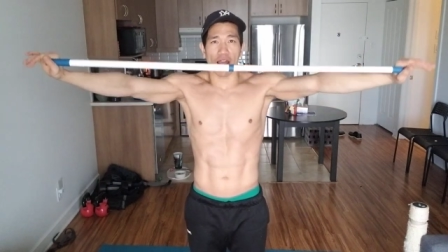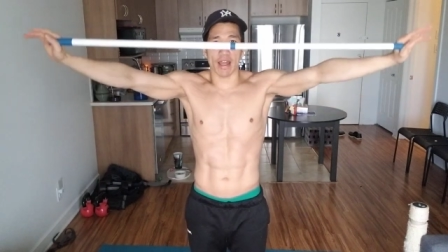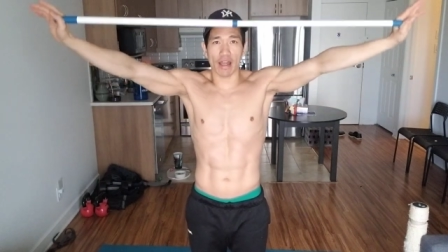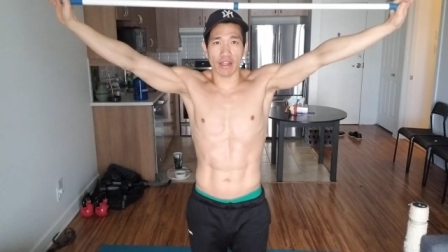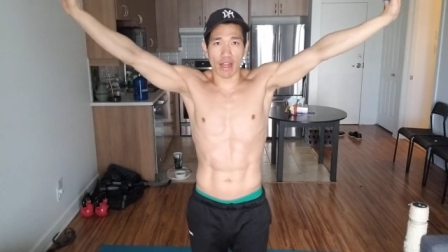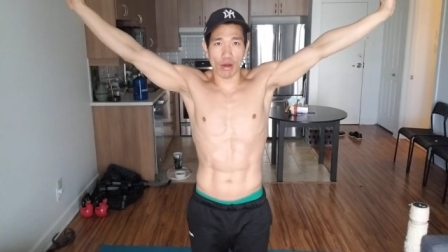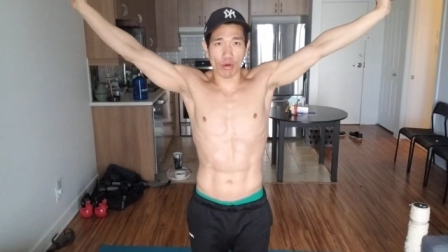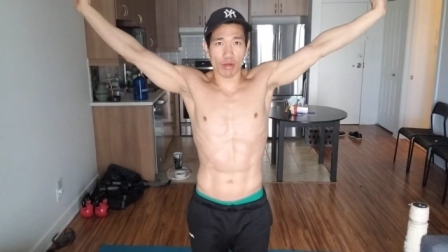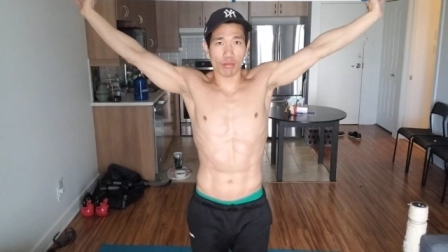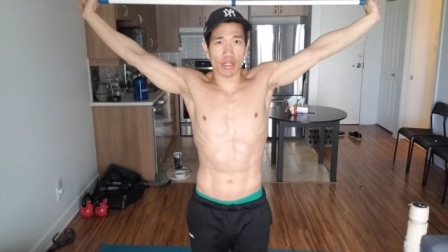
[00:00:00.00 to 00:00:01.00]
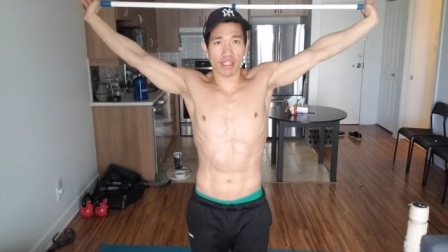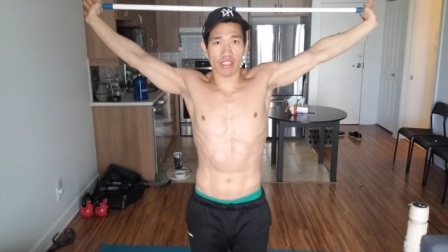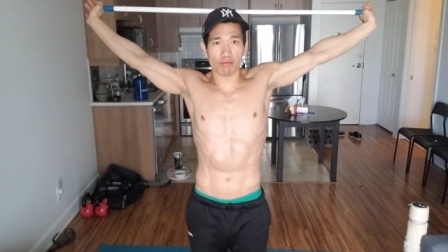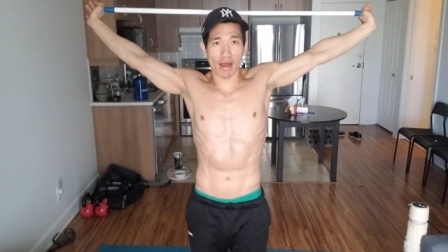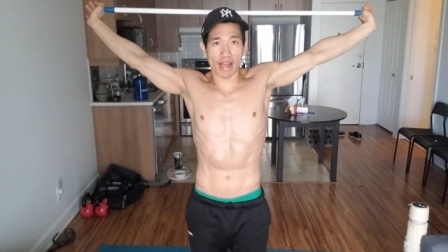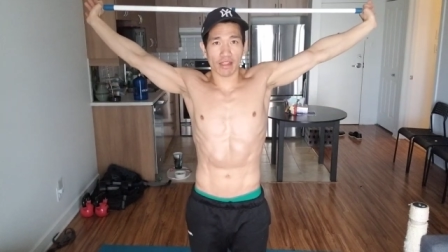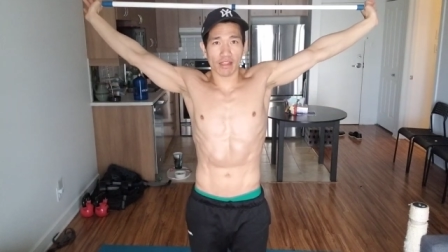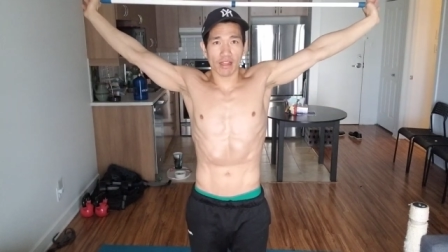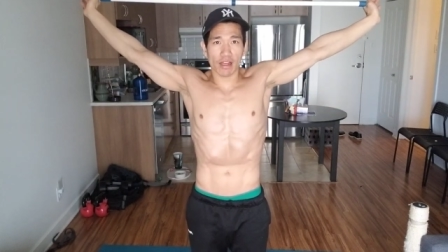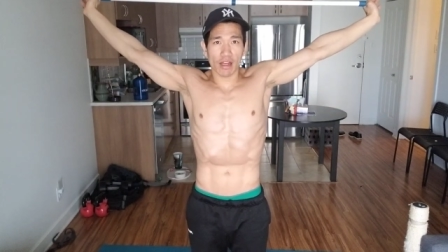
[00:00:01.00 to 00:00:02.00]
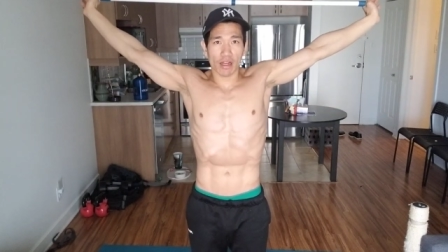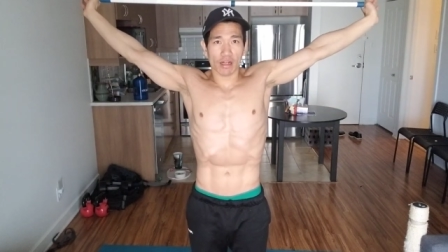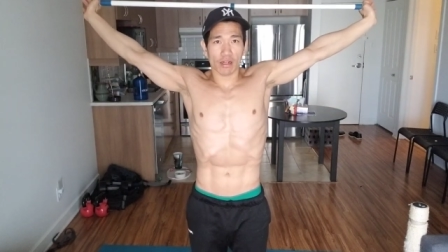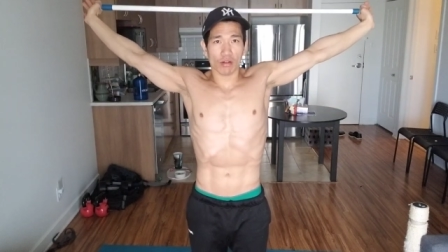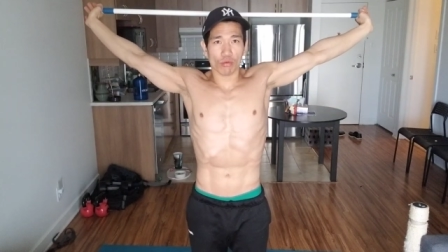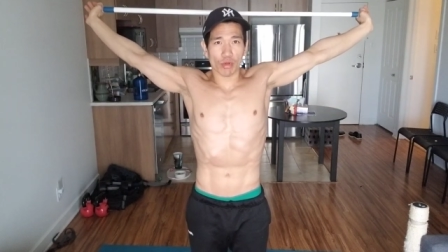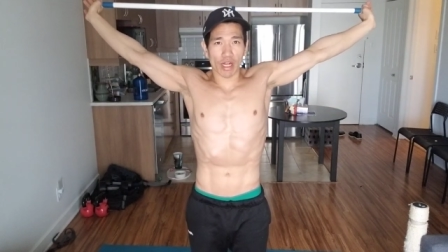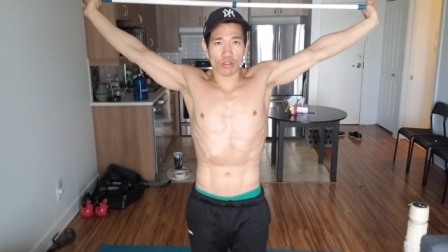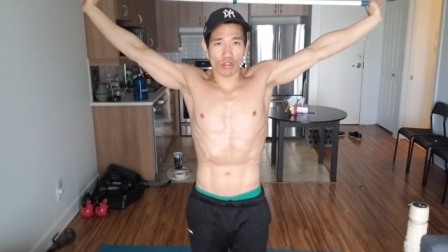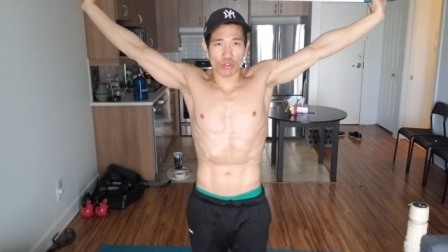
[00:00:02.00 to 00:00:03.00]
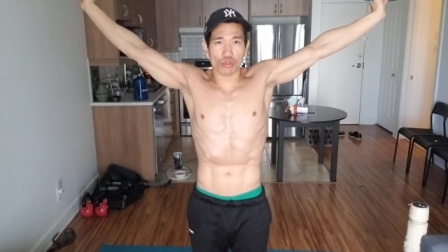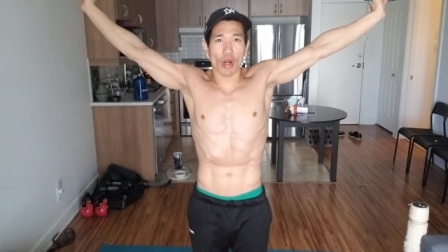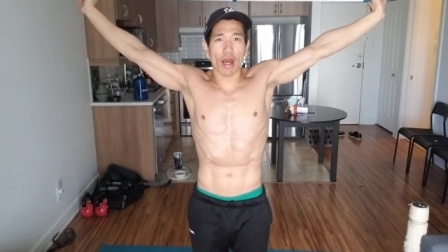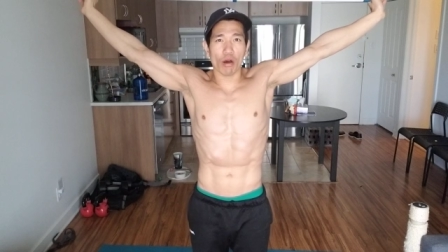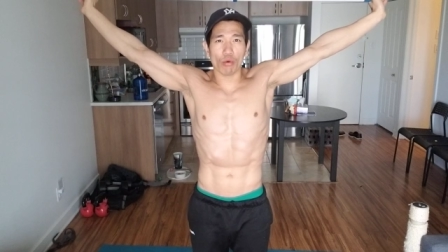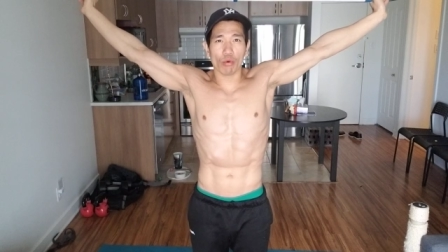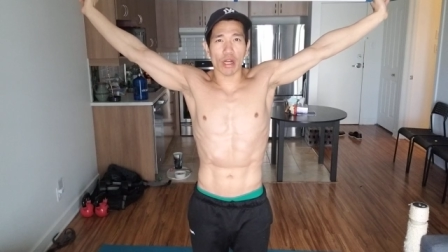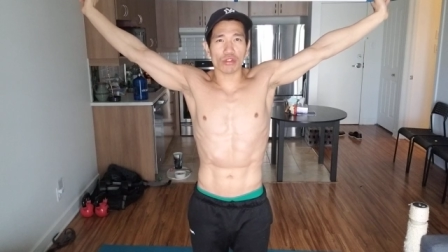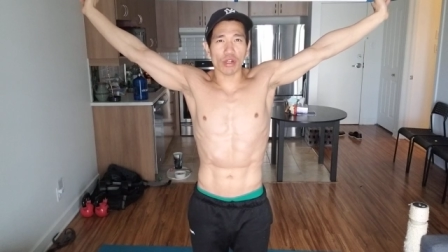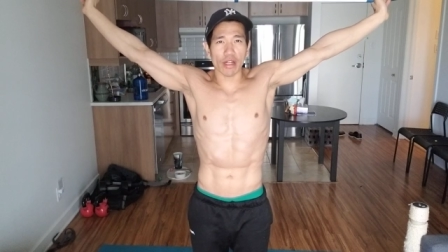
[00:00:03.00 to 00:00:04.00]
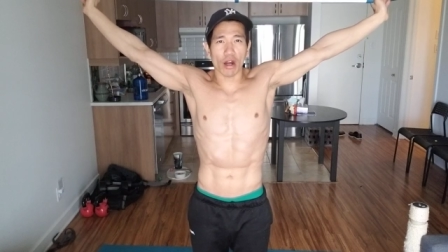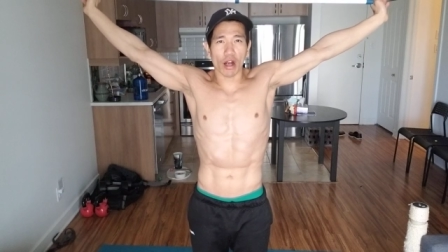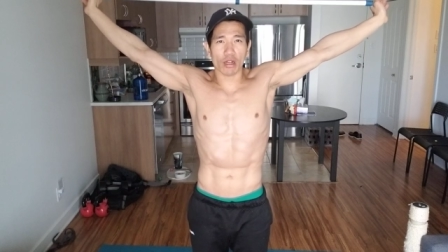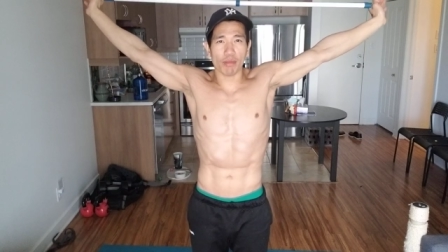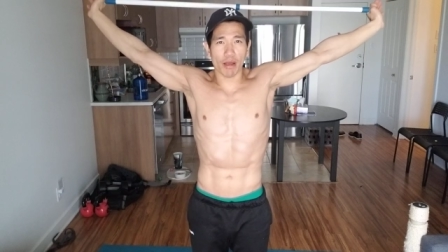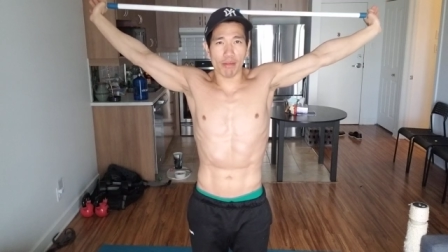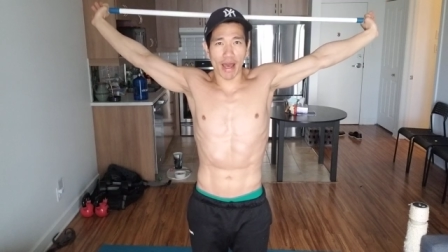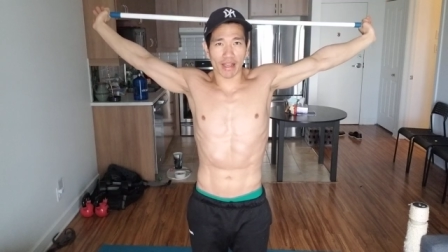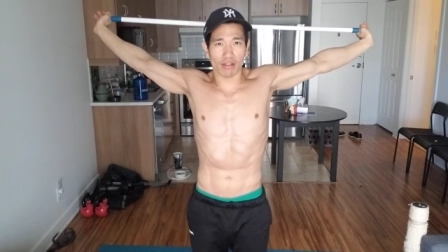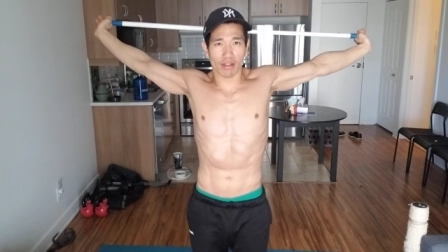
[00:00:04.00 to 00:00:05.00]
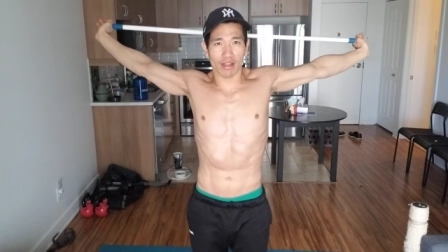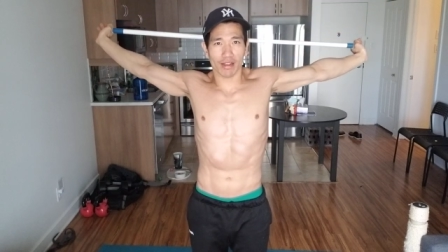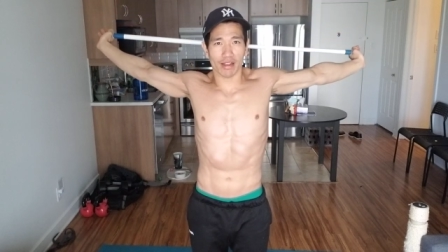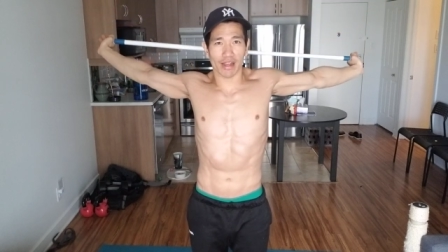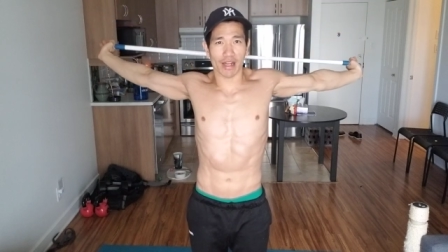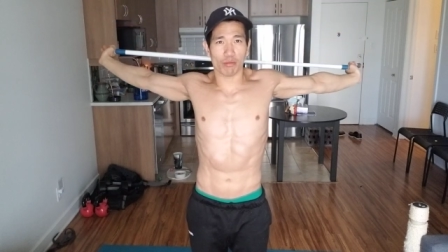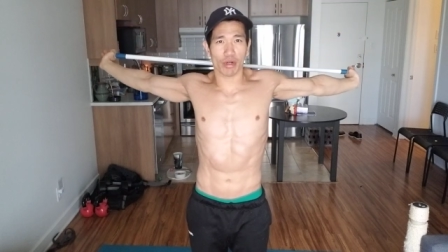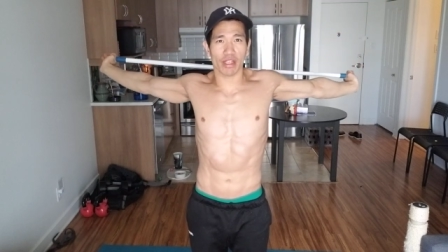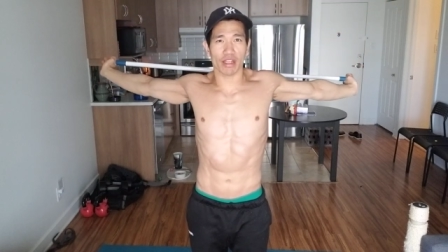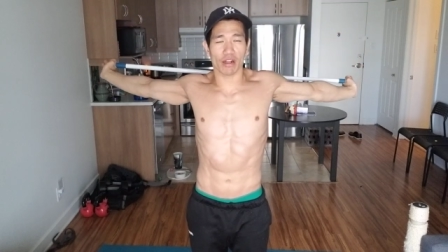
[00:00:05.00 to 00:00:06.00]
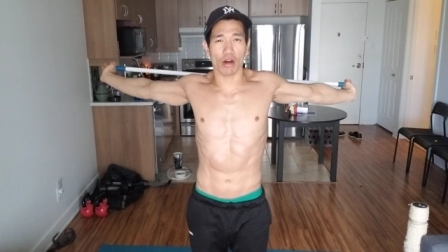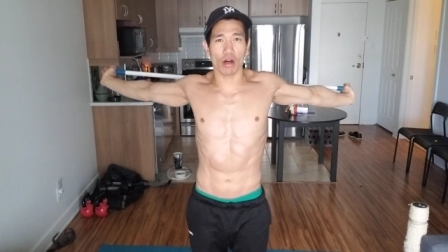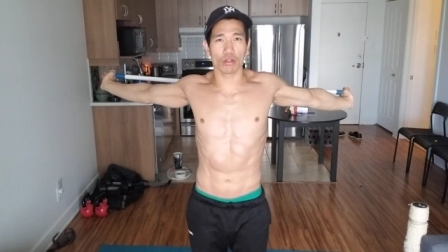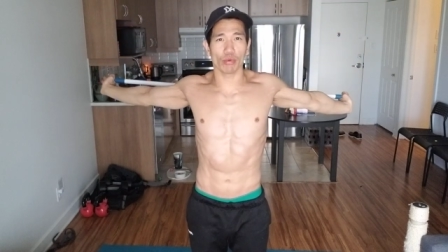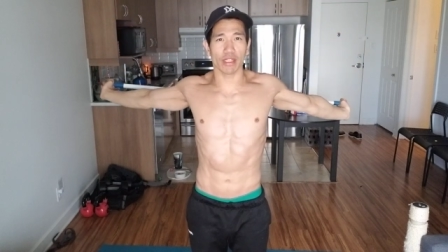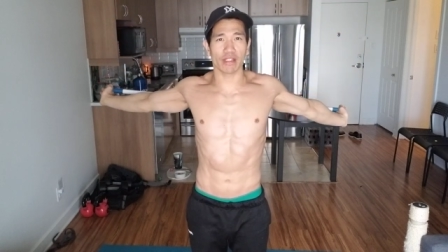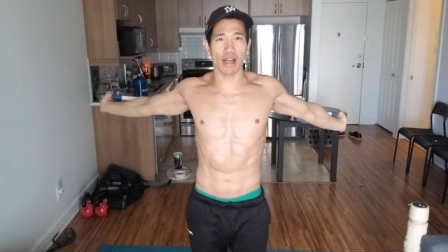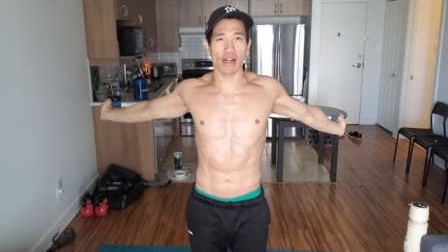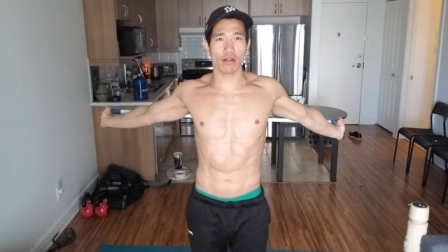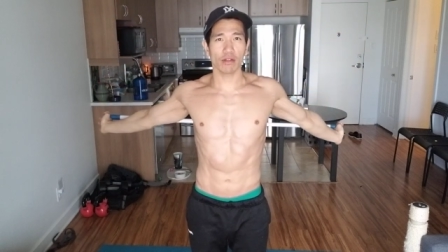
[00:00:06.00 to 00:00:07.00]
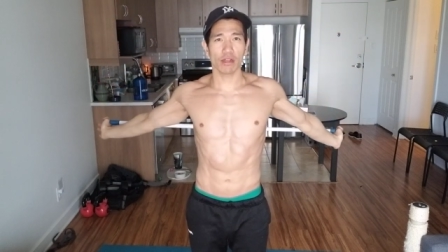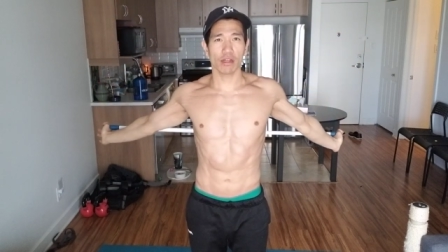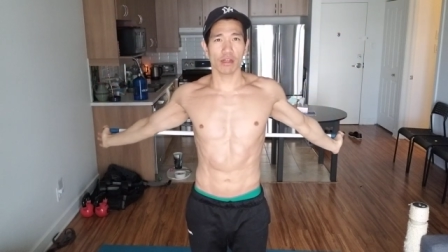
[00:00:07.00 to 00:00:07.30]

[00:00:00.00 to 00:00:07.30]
And I want to bring this back without, try, without trying to arc my back, okay? And I bring it all the way down